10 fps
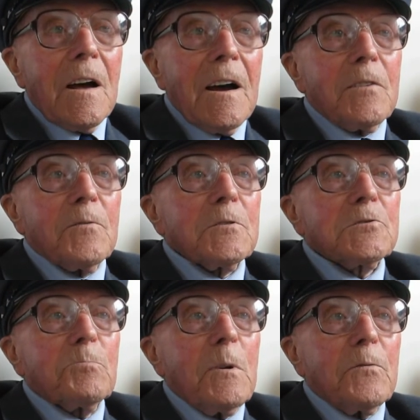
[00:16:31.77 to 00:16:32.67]
had the
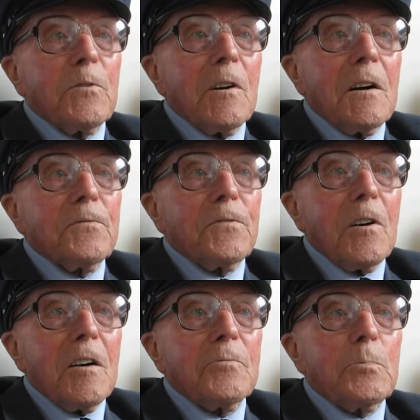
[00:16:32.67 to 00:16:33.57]
Spitfire
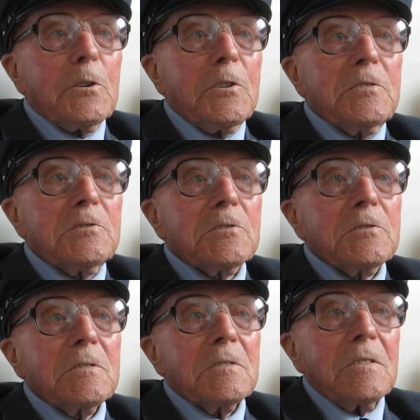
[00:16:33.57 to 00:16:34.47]
5Bs,
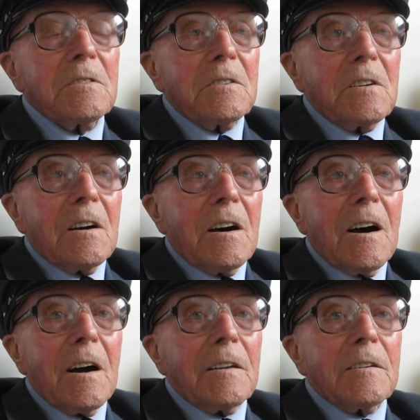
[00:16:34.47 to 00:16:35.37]

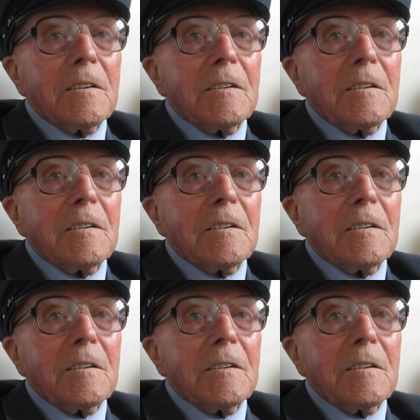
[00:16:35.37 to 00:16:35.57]
and